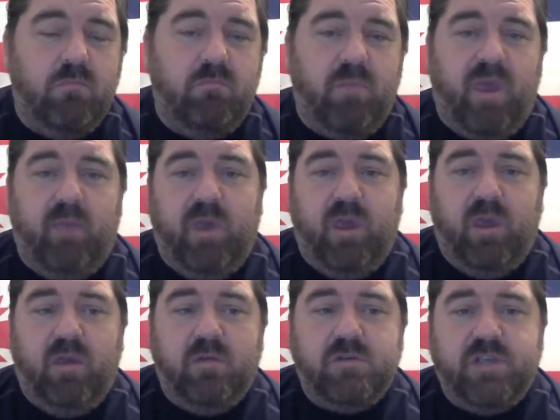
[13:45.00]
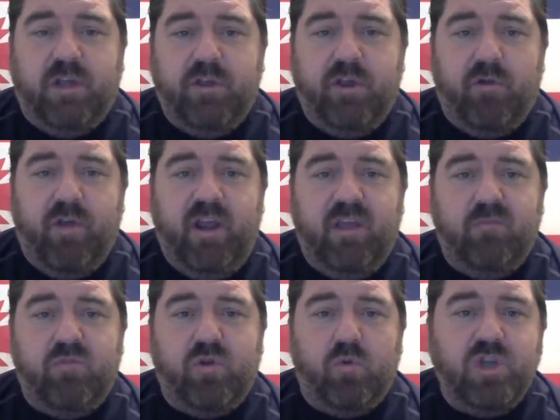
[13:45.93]
Maybe sell
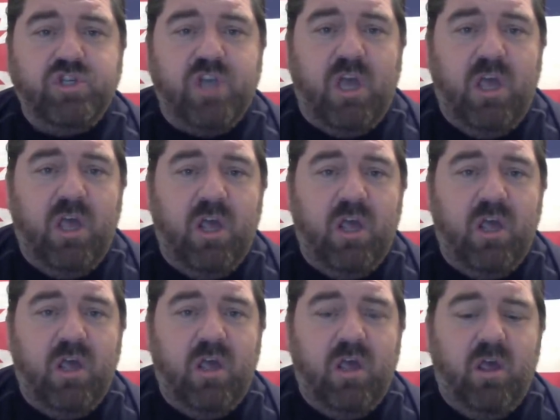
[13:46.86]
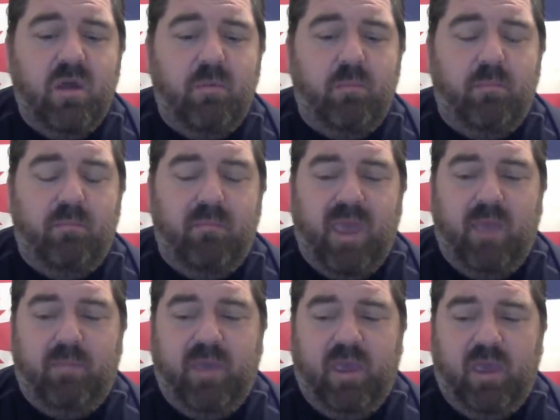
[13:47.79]
uranium to Russia?
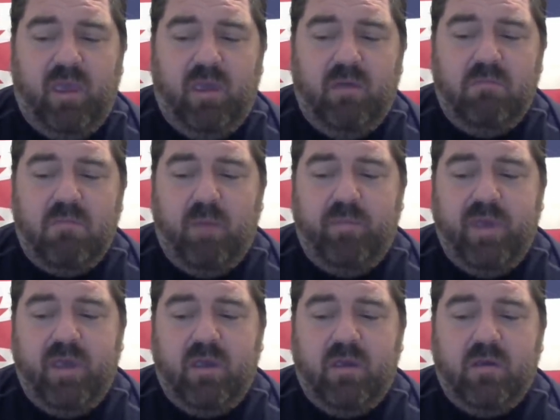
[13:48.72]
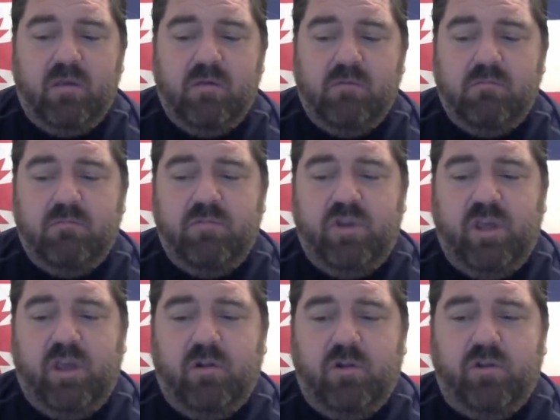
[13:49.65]
Maybe a big
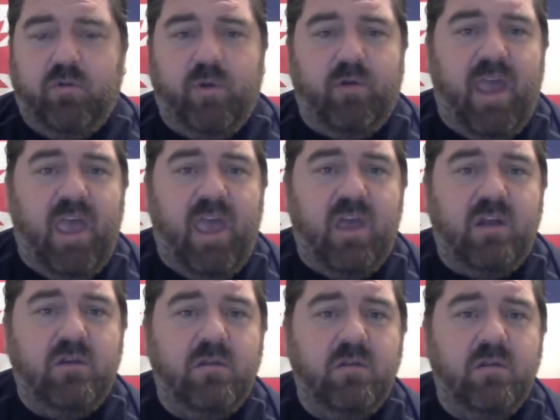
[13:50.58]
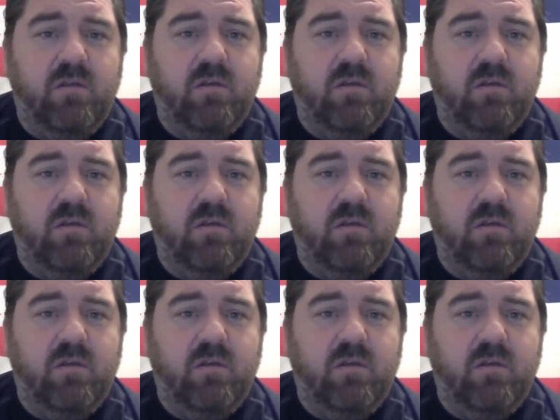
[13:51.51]
deal to Iran?